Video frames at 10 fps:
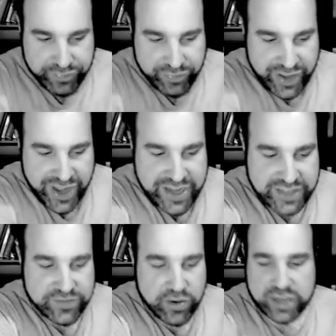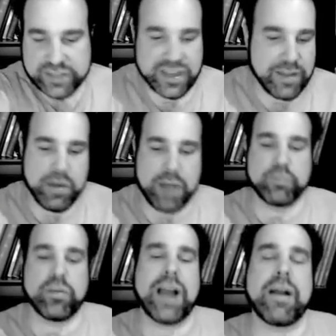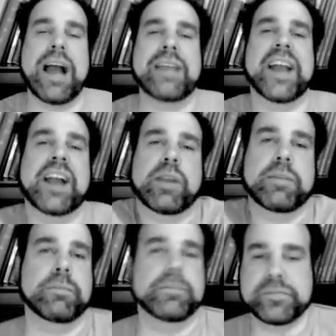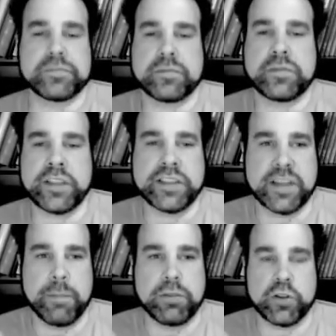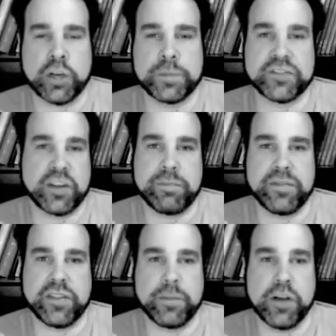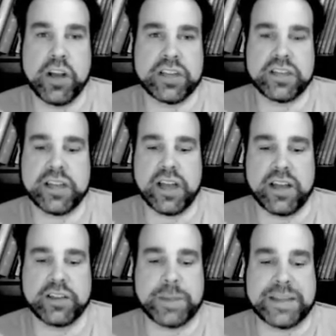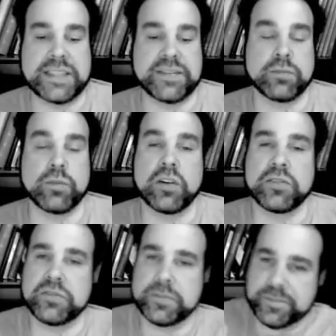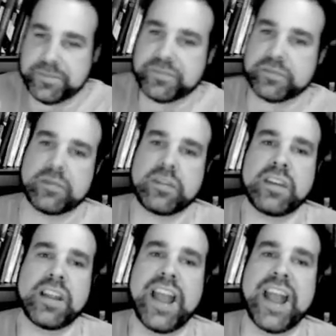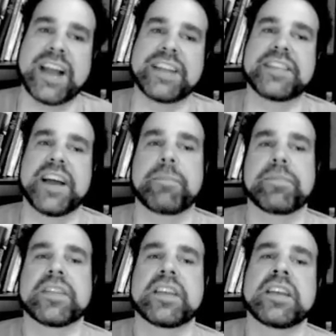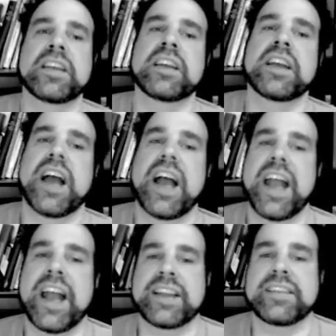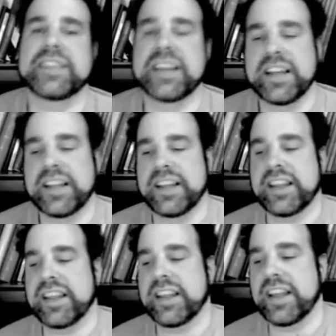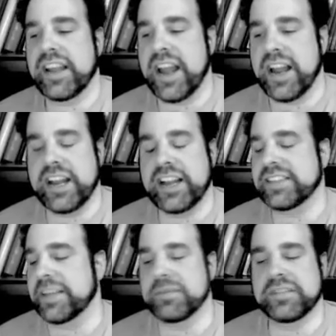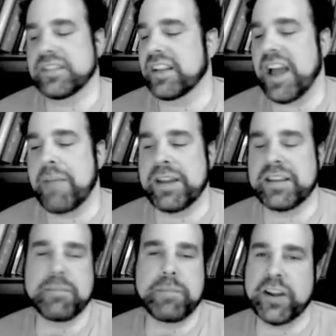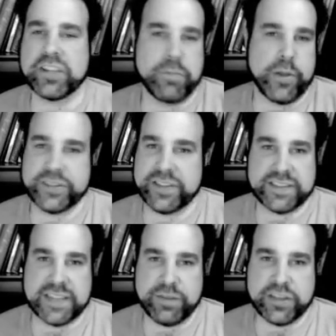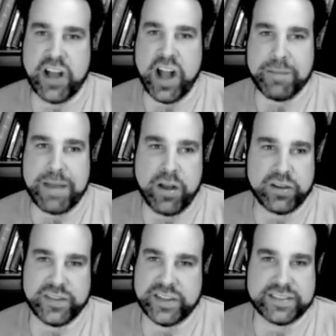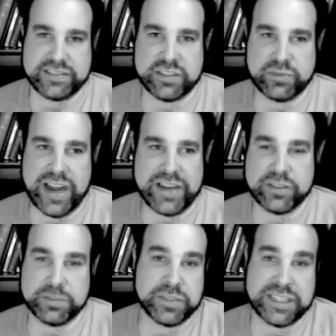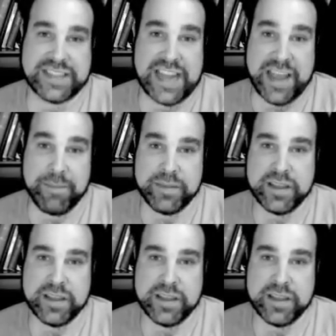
And as far as I'm, I'm I, I think I read some blurbs from the book. Uh, it was by Stephen Wolfe, and um, and, uh, it, it seemed I mean, compared to most of the stuff we talk about in the distant right, it was pretty tame.